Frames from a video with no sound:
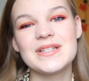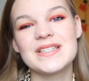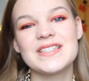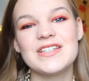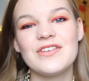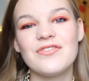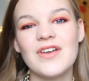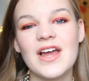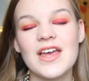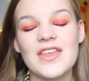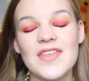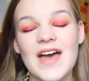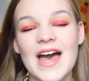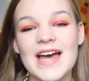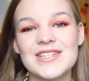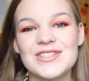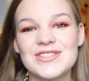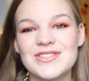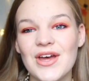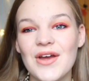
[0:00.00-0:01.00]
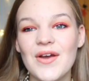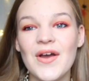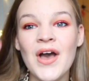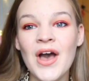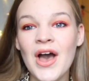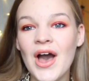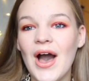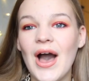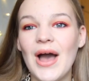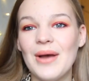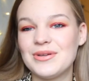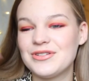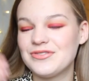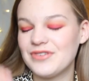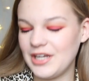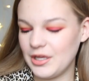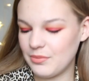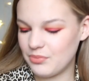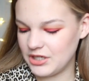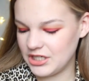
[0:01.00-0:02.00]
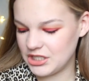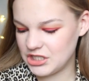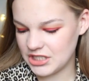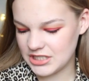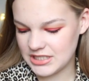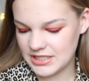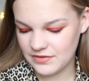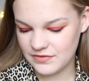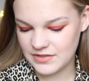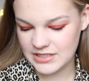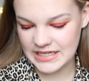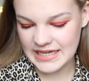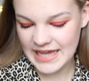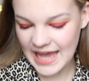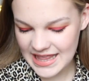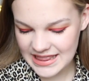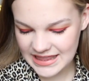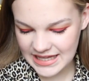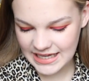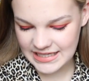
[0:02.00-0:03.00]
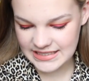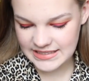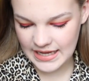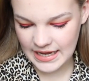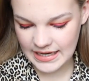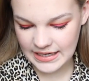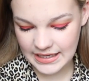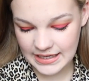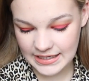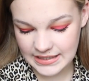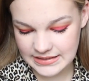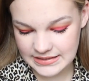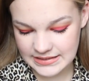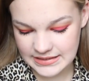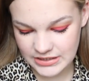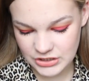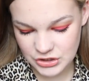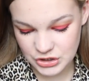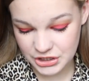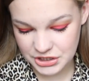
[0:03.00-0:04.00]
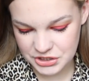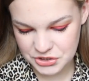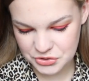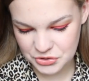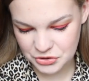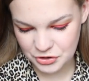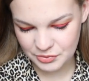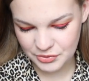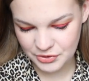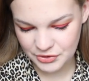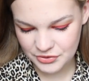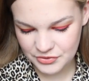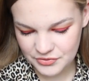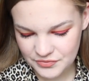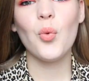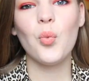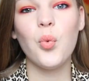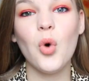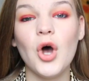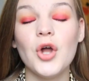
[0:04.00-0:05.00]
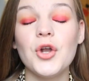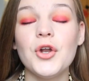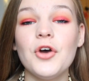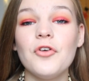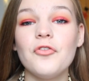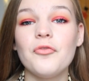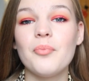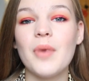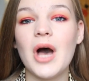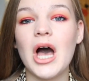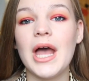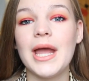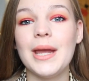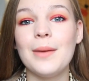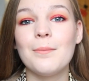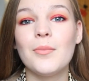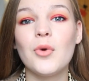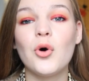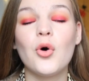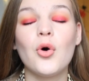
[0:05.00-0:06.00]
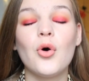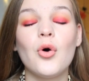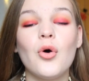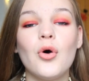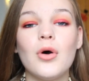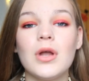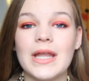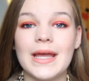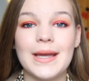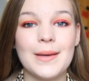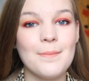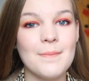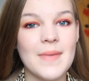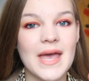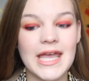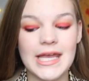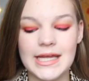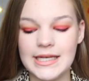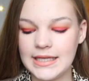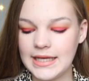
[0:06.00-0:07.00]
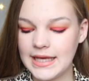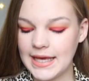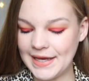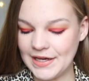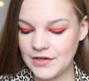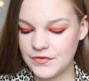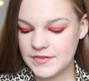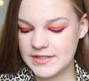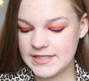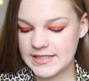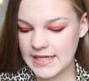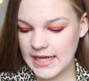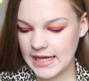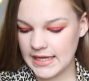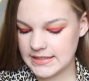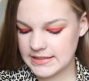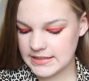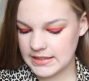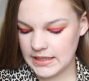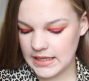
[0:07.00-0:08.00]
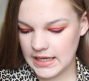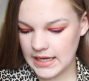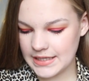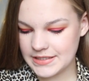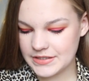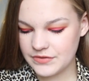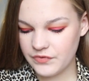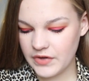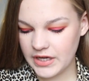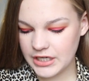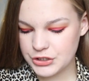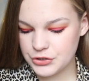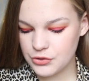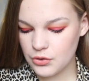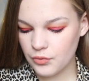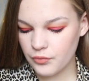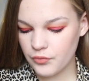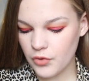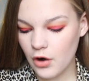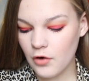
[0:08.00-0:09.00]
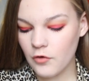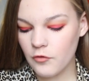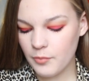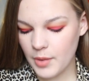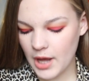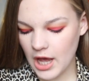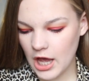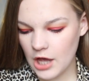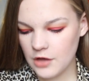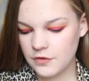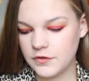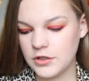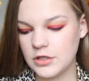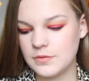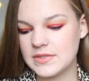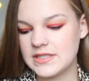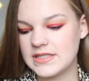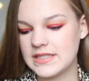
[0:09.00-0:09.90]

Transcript: and stuff like that, so I was really appreciative to get this, and it is literally adorable. One of my more like main gifts is this Victor and Rolf perfume